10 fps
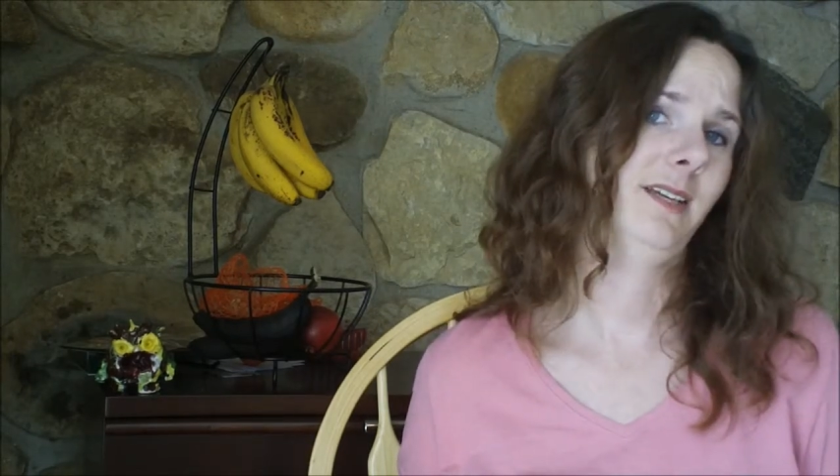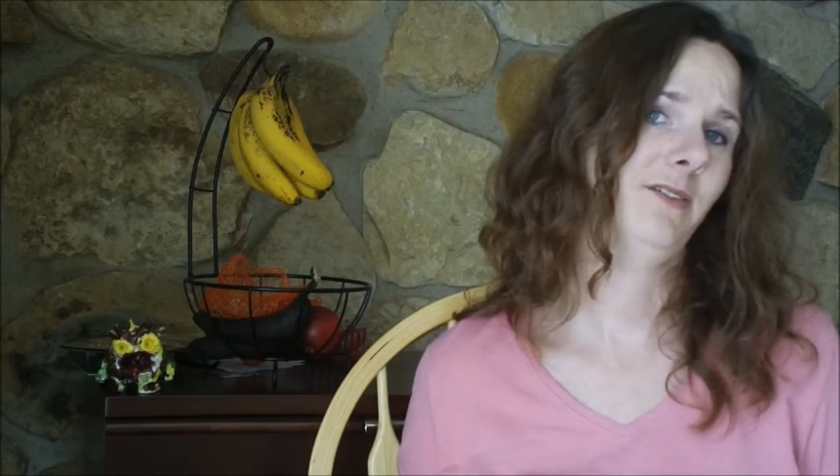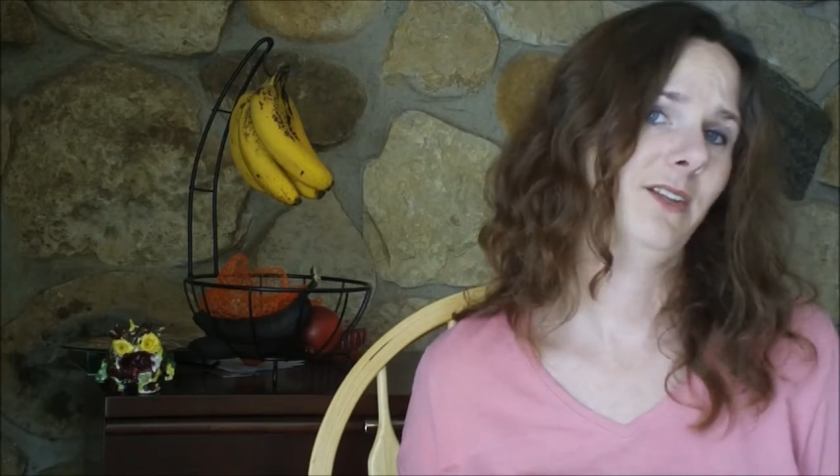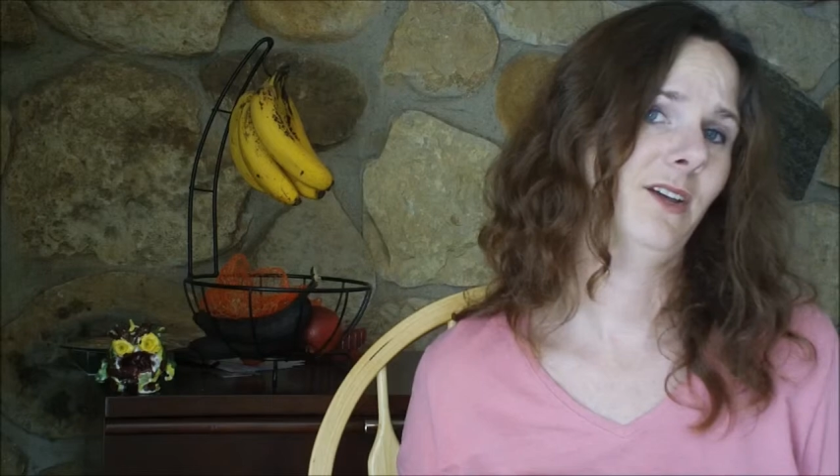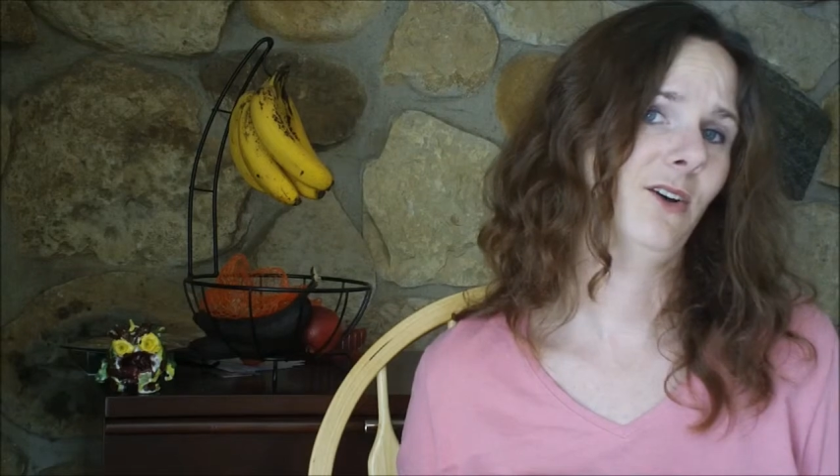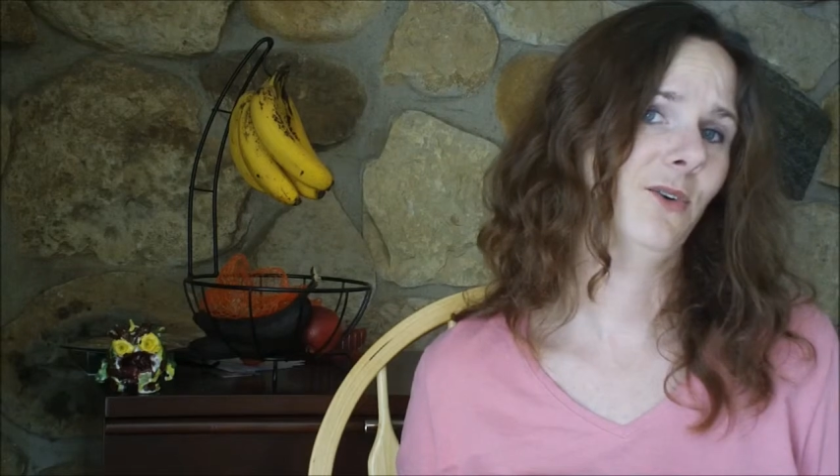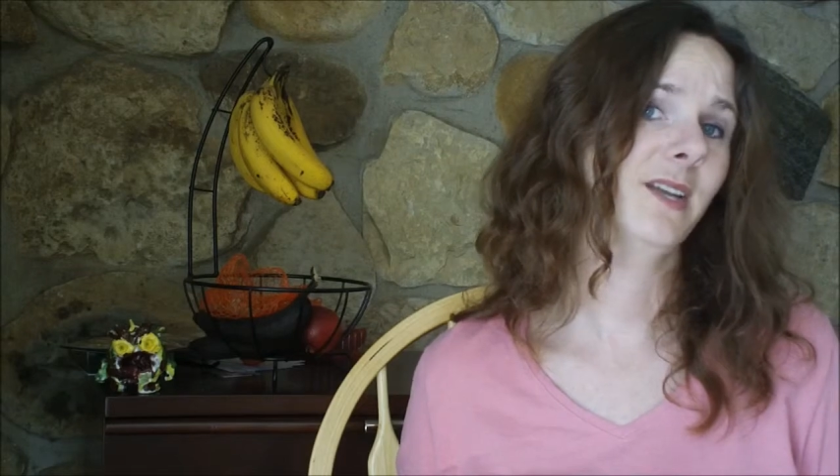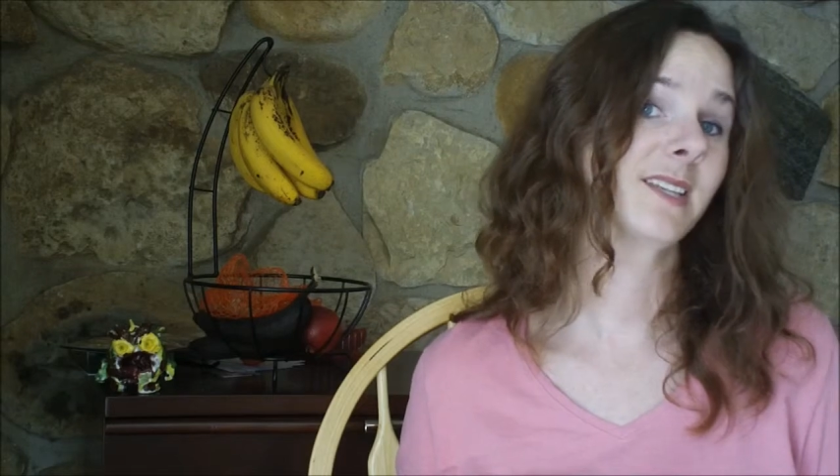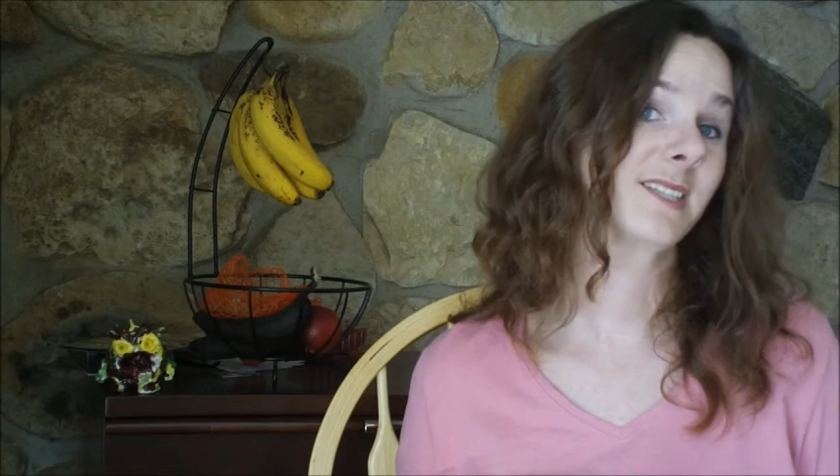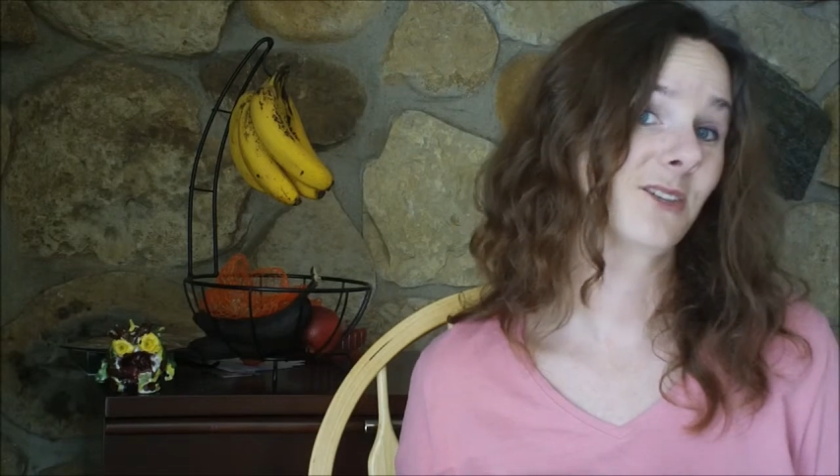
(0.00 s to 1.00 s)
even though
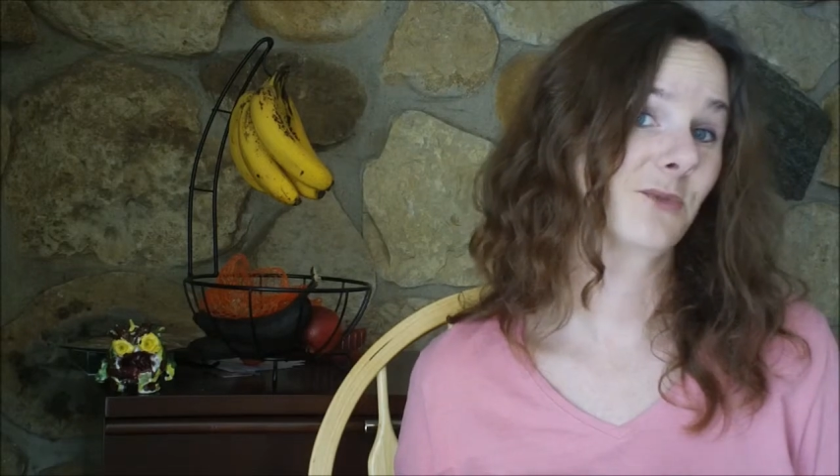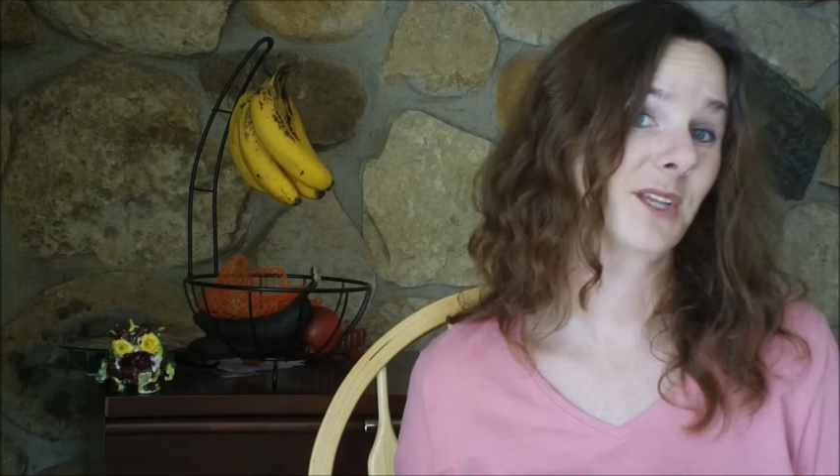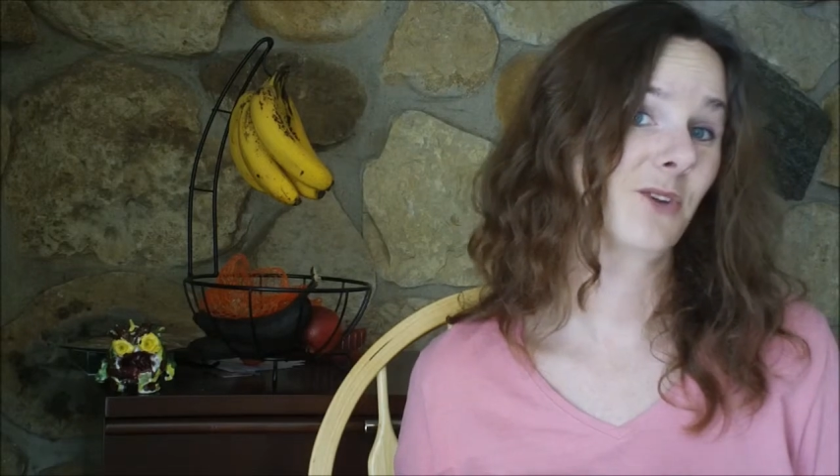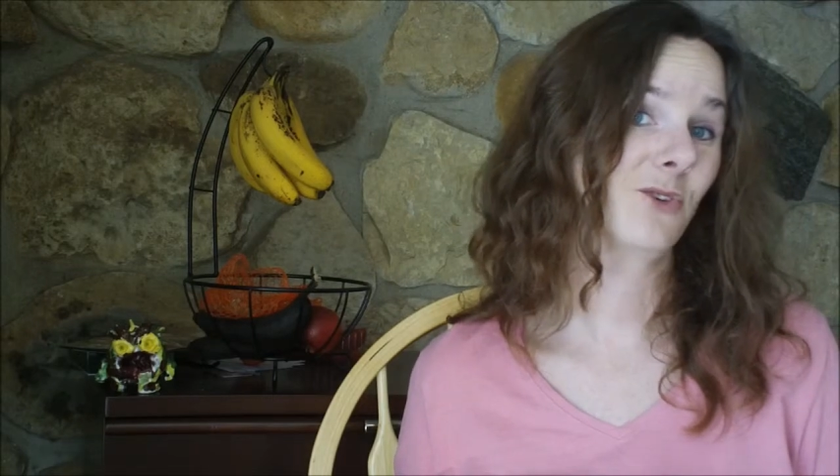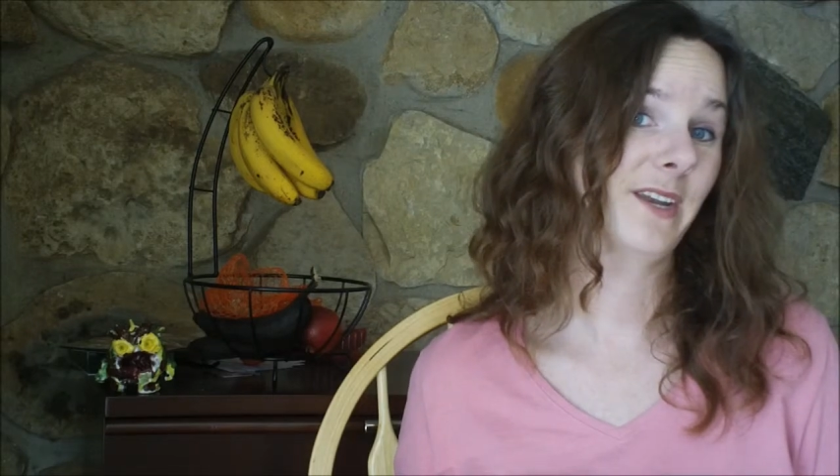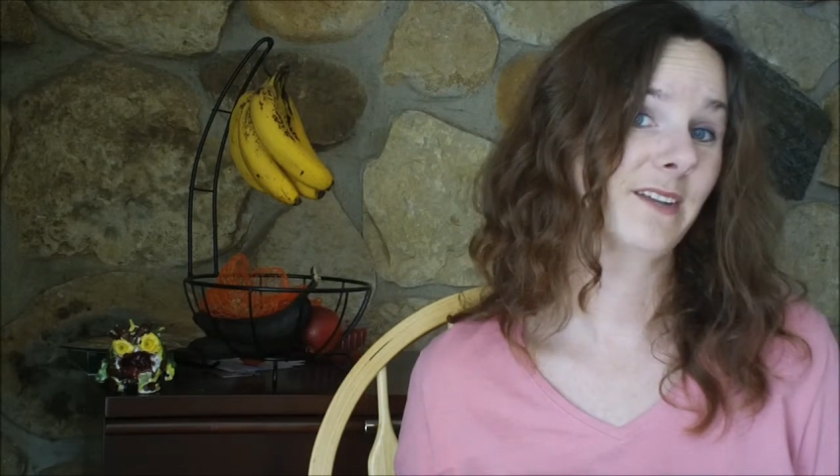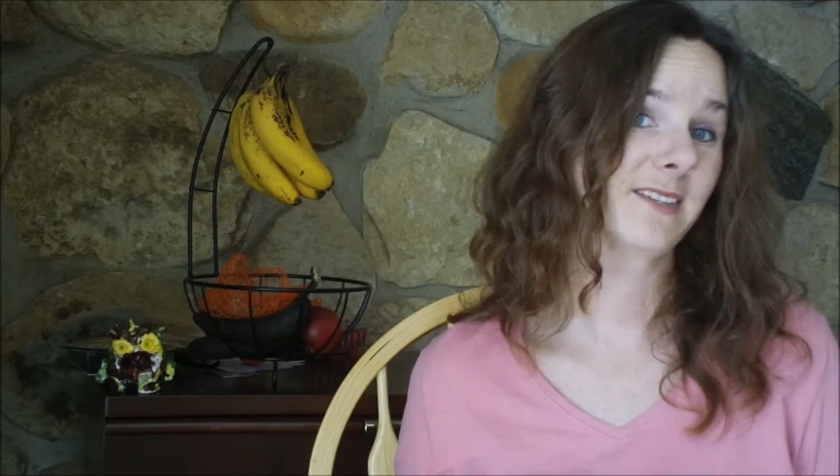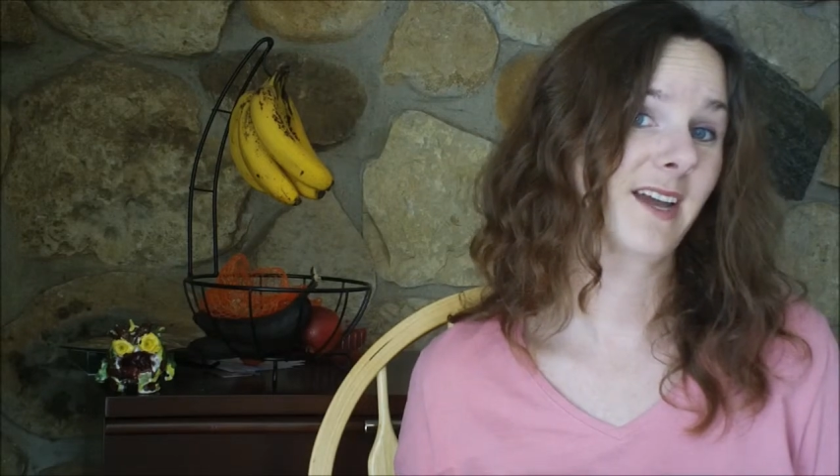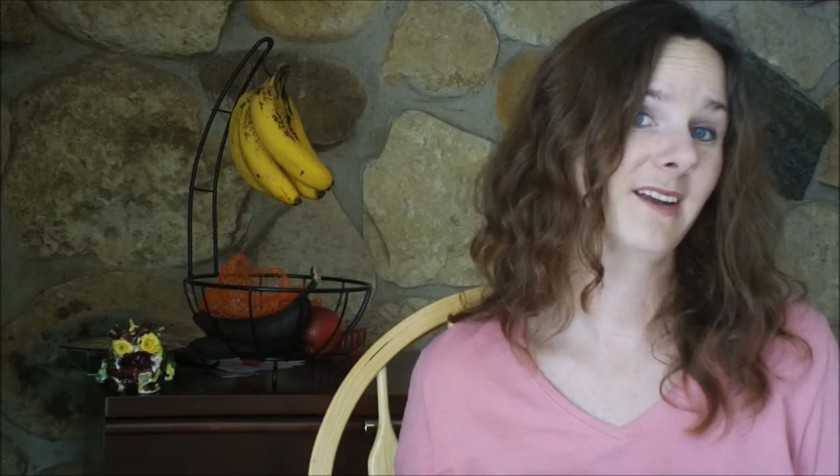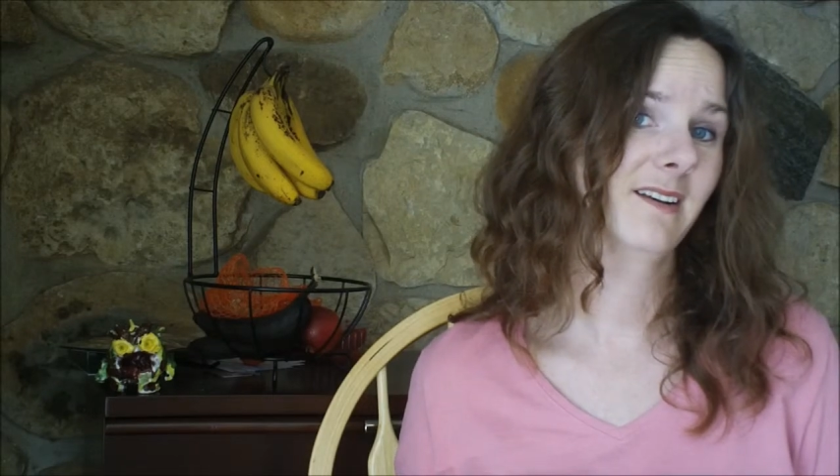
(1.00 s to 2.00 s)
it's still really cold
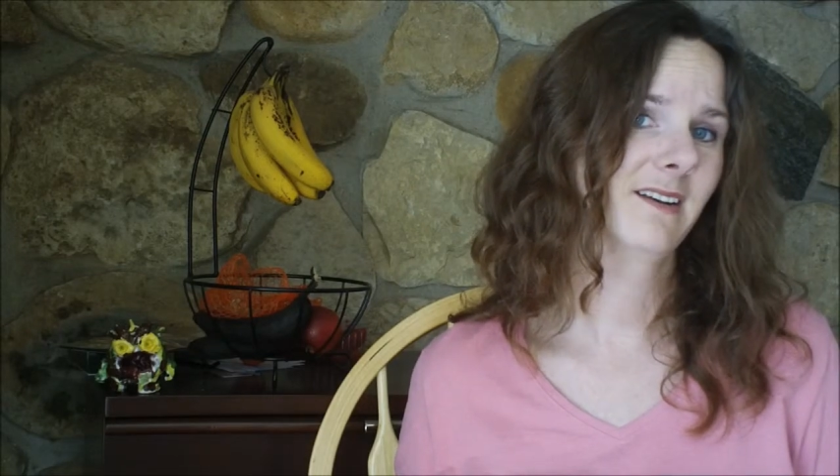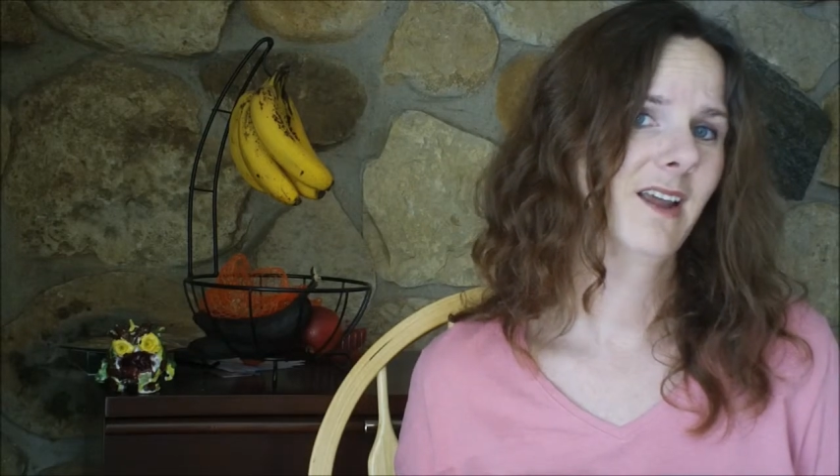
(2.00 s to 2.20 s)
outside.